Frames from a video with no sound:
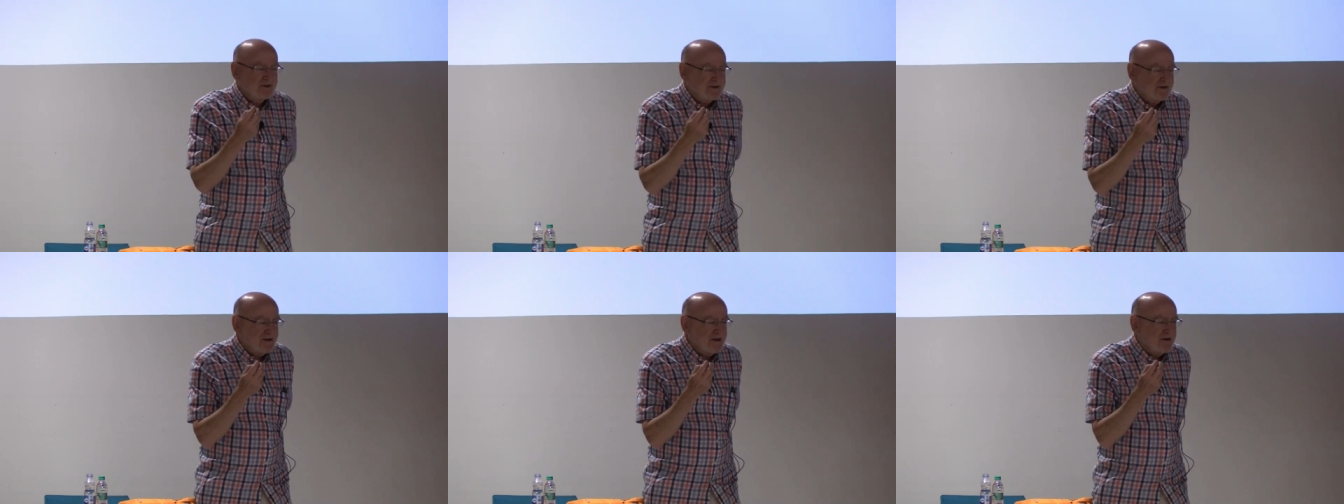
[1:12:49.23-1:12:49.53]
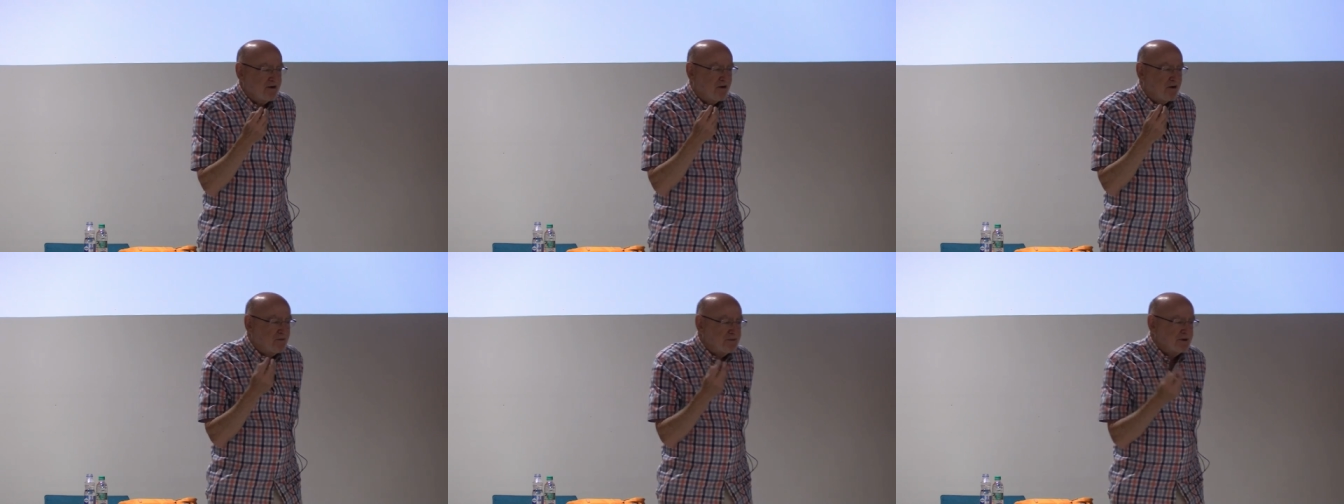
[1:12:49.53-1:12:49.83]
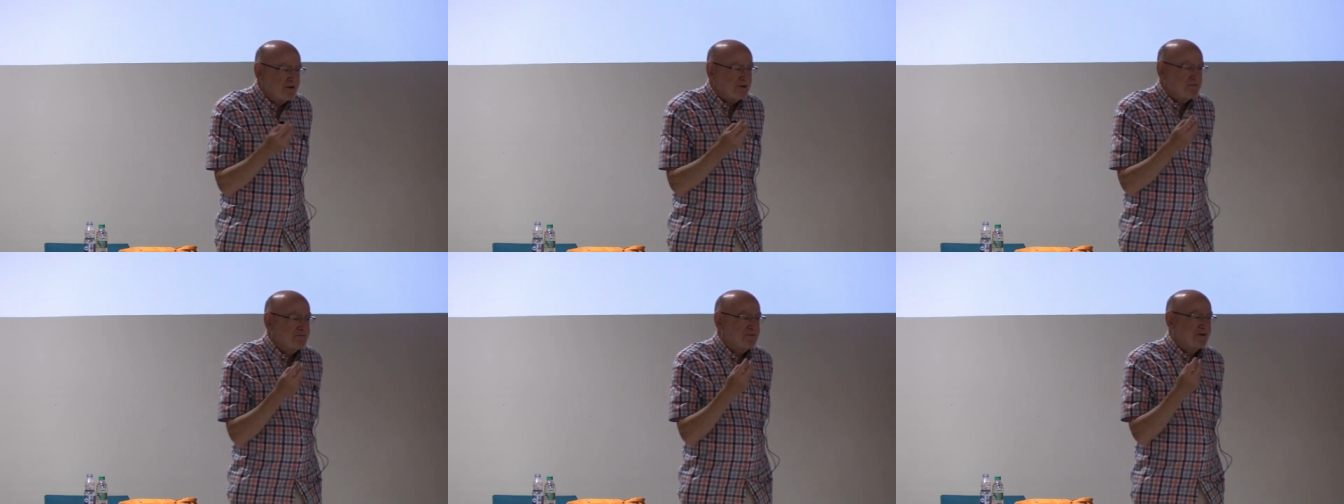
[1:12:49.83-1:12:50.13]
very
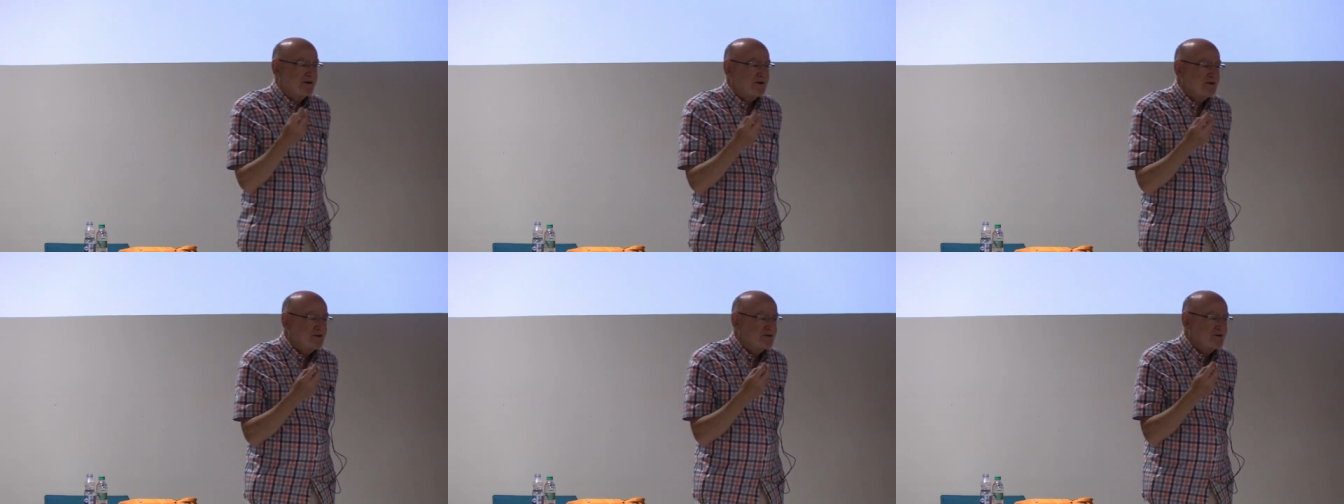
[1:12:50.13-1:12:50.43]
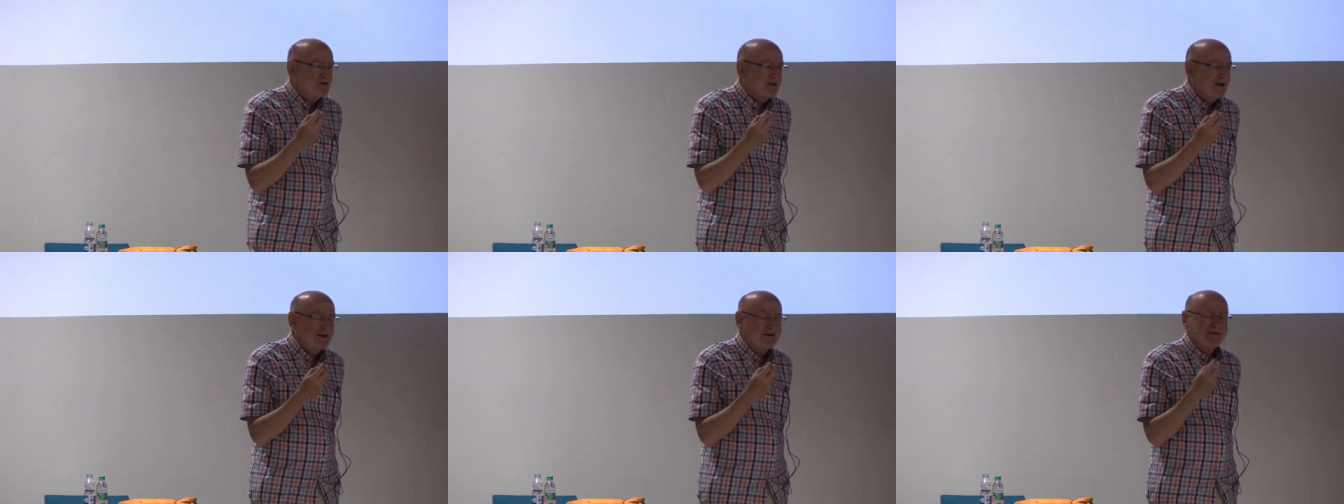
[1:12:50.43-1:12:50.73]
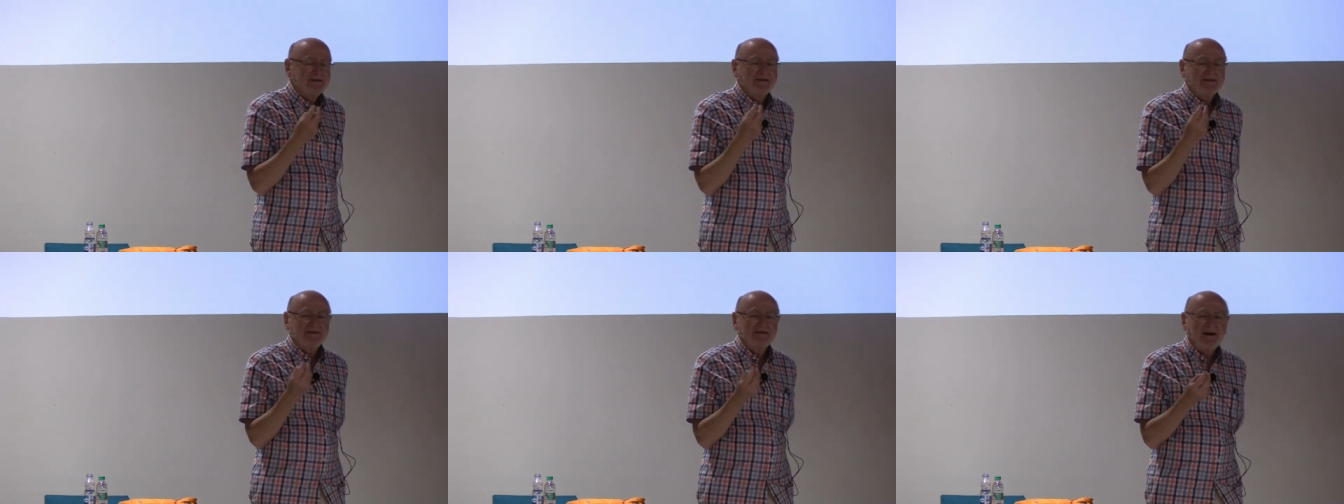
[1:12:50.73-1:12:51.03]
common approach
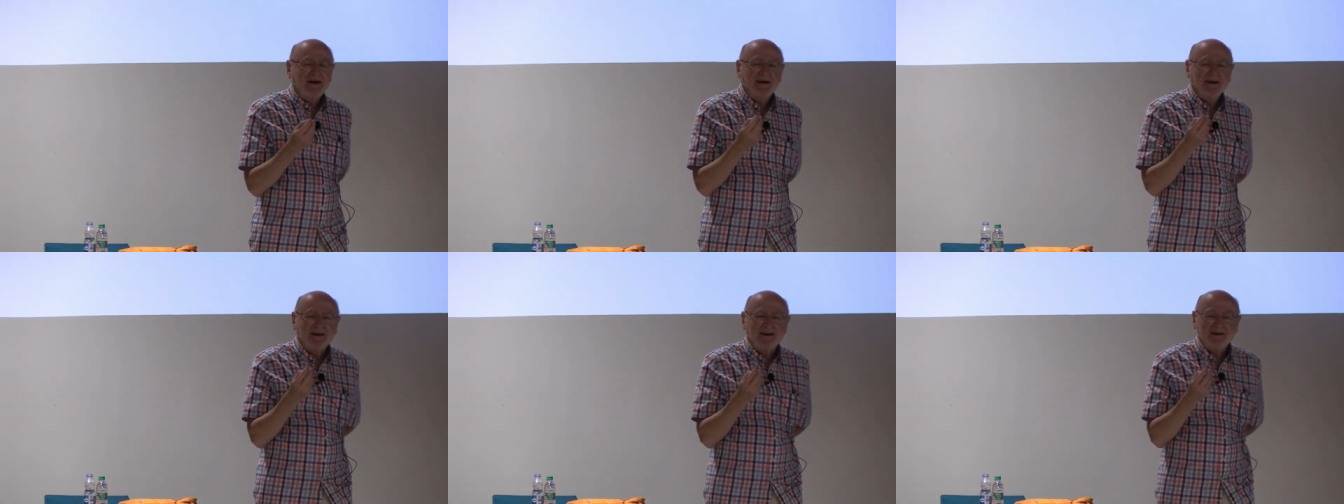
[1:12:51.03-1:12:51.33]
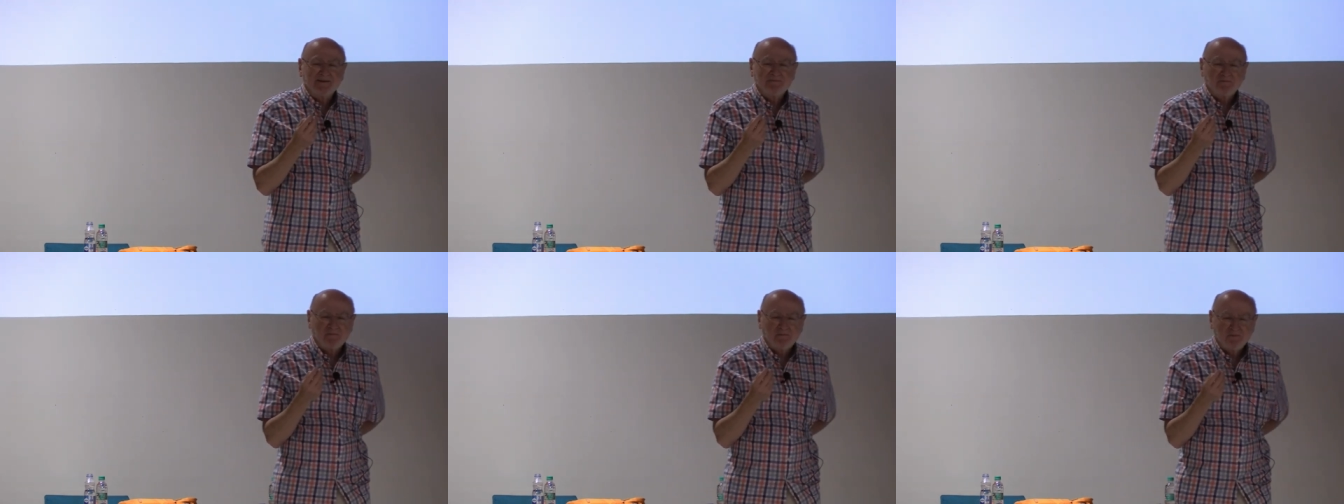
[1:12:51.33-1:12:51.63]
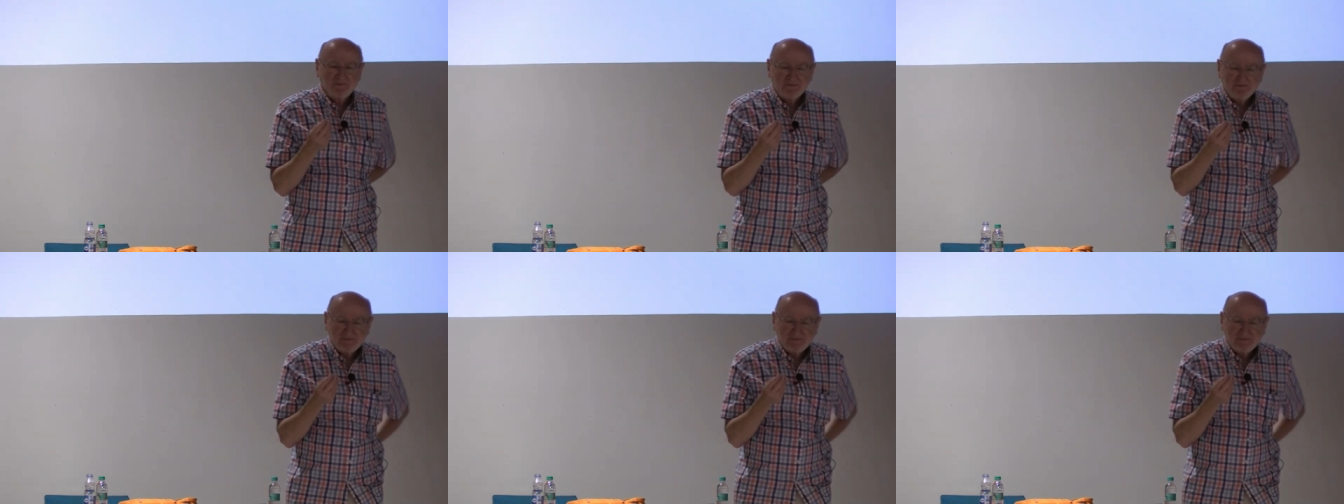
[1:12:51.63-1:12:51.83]
in design.